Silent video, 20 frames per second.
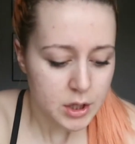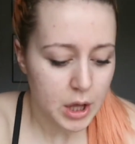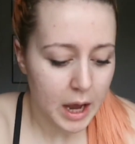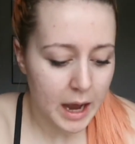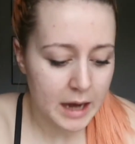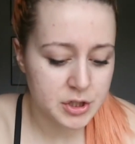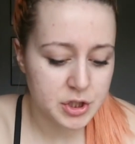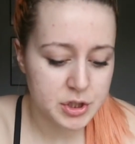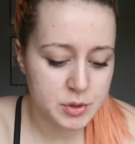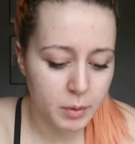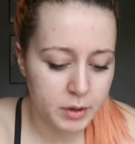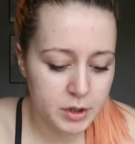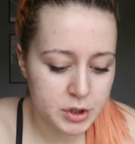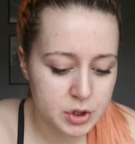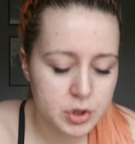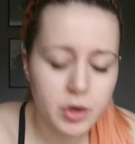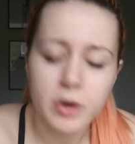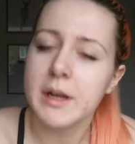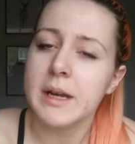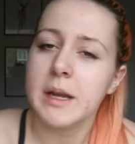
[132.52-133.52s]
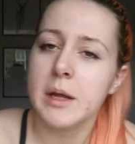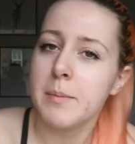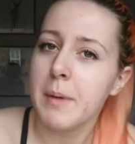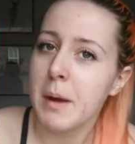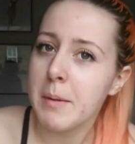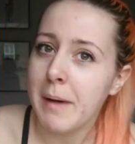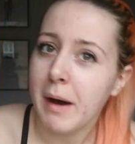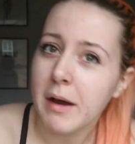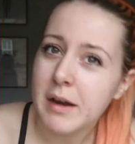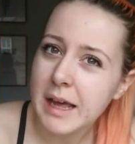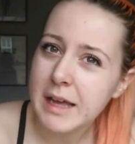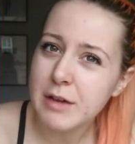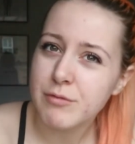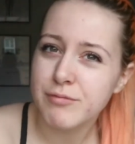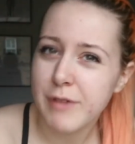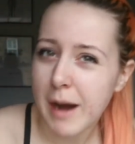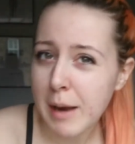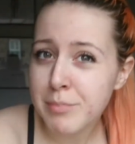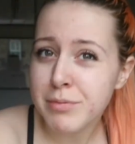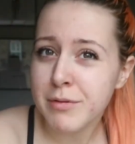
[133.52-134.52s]
I just wanted to talk a little bit about like
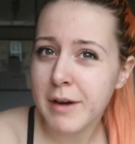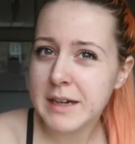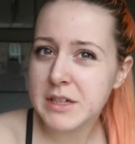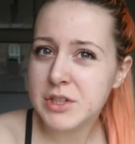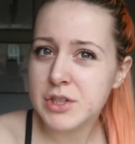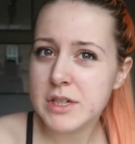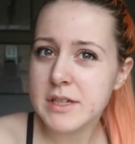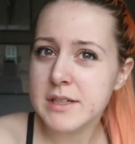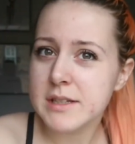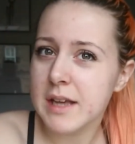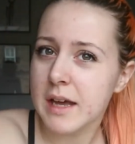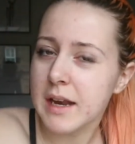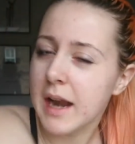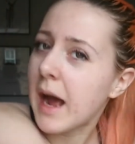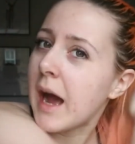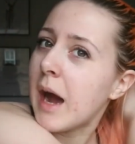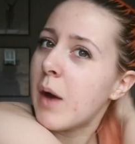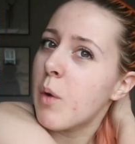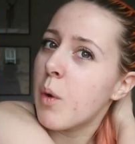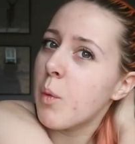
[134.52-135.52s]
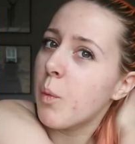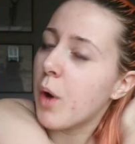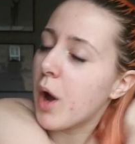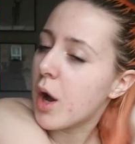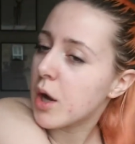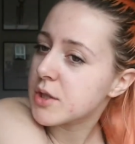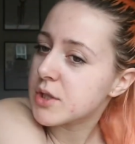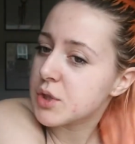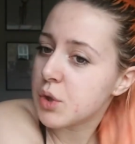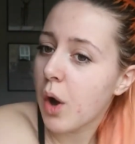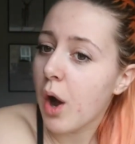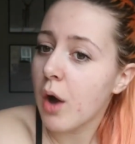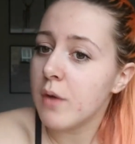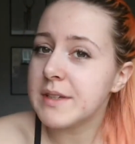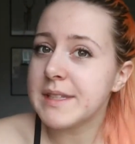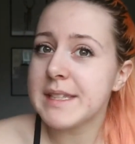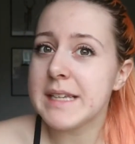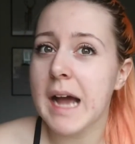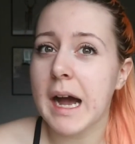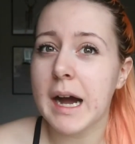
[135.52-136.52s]
rep ranges and how it works. So
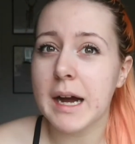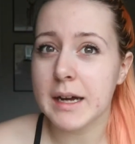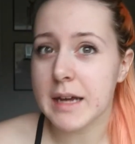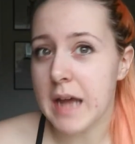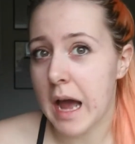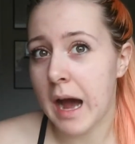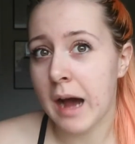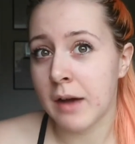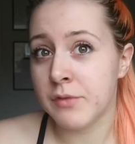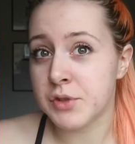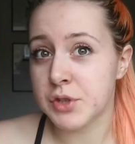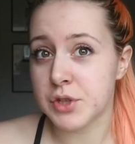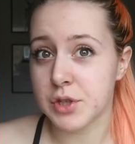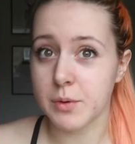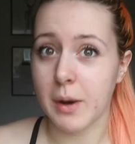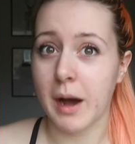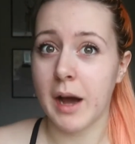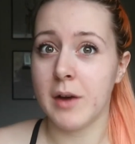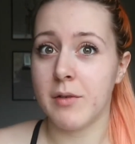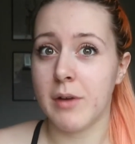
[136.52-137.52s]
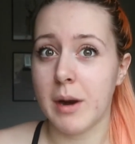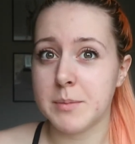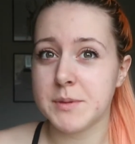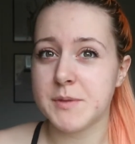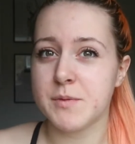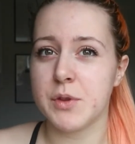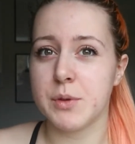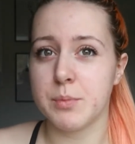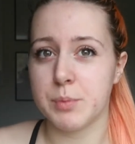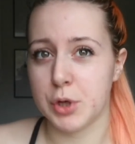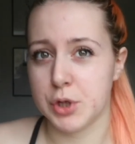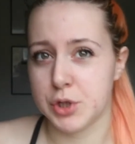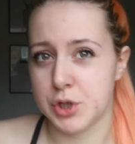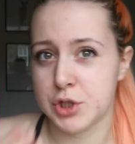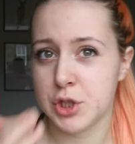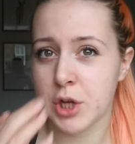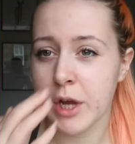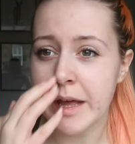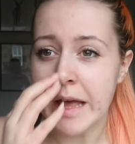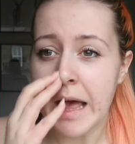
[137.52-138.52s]
obviously I have to do high reps for the
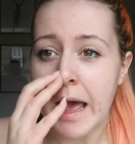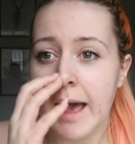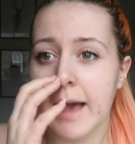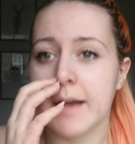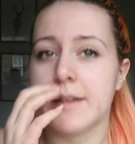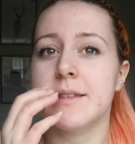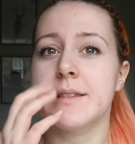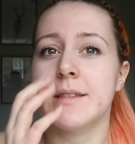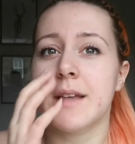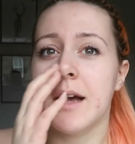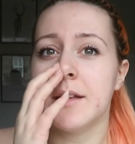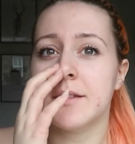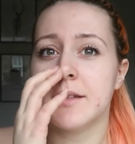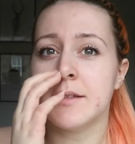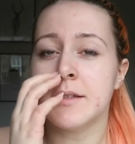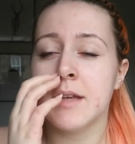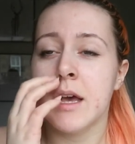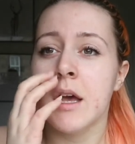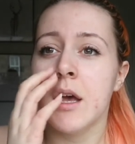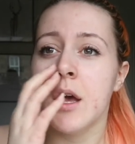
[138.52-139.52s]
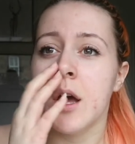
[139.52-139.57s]
push exercises.